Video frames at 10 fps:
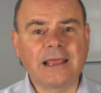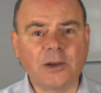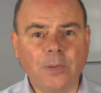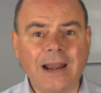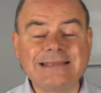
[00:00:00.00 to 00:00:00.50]
get a
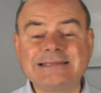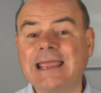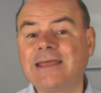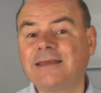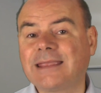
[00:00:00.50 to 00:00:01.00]
plan
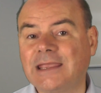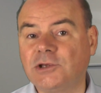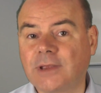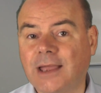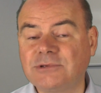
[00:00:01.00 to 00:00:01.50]
together, get
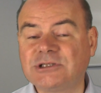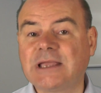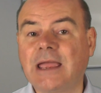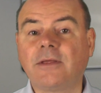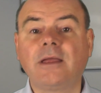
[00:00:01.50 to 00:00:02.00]
your accounts
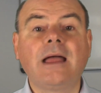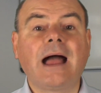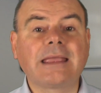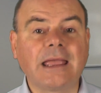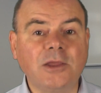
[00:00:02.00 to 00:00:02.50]
together
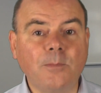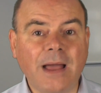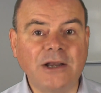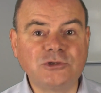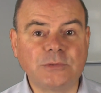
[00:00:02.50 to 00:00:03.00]
and get your
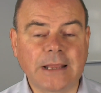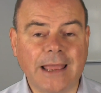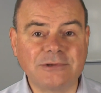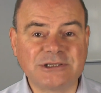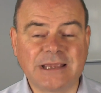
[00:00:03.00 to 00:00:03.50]
management
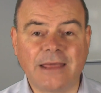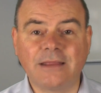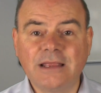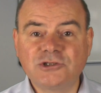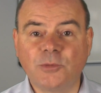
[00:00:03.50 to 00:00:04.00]
accounts together
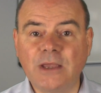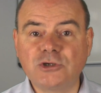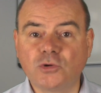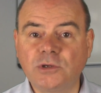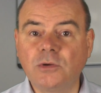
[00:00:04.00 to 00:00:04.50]
to make
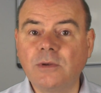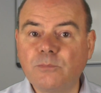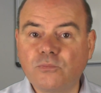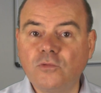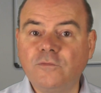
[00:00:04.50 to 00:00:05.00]
sure you
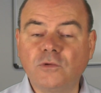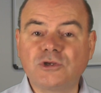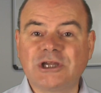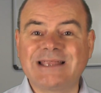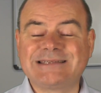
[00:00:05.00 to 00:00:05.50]
improve your
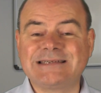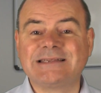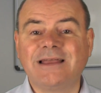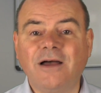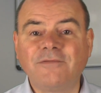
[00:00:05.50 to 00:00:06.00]
chances
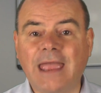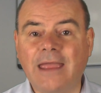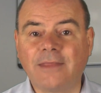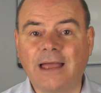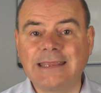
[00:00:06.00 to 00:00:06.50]
of
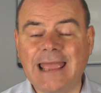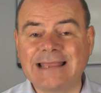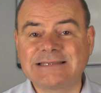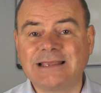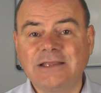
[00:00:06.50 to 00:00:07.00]
getting that
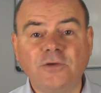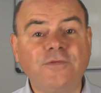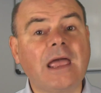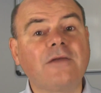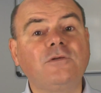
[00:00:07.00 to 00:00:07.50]
yes. Don't
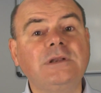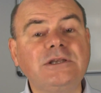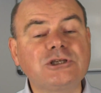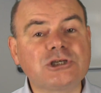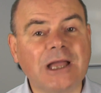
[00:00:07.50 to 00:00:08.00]
forget, if you need
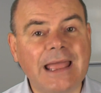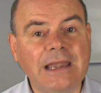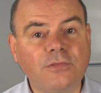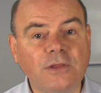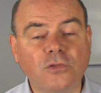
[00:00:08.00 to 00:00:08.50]
to chat
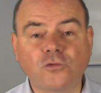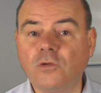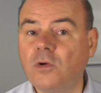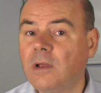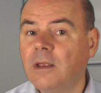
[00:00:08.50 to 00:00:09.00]
anything
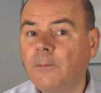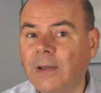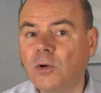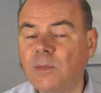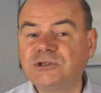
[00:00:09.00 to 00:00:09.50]
through, by
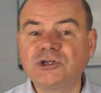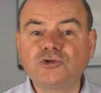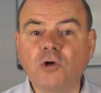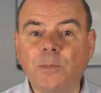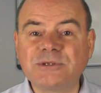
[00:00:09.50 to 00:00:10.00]
all means, just
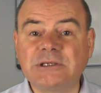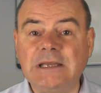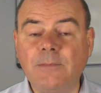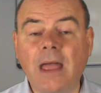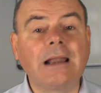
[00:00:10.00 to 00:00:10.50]
drop us an
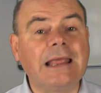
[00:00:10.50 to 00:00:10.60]
email,